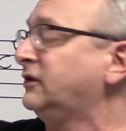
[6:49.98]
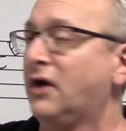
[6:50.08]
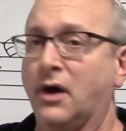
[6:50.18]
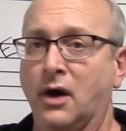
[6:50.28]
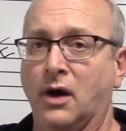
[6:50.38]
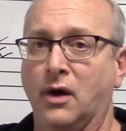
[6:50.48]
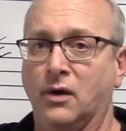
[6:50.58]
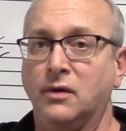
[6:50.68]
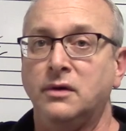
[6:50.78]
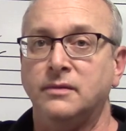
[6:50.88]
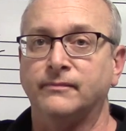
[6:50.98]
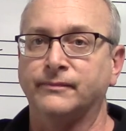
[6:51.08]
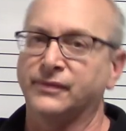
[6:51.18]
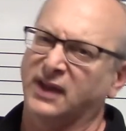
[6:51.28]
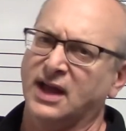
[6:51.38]
do.
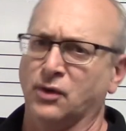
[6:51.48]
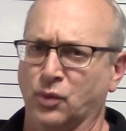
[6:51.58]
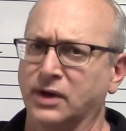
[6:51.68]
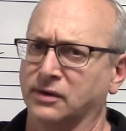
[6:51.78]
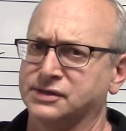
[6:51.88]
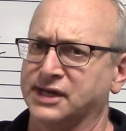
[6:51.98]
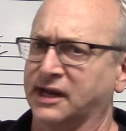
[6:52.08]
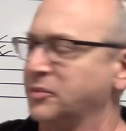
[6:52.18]
Kind of weird singing it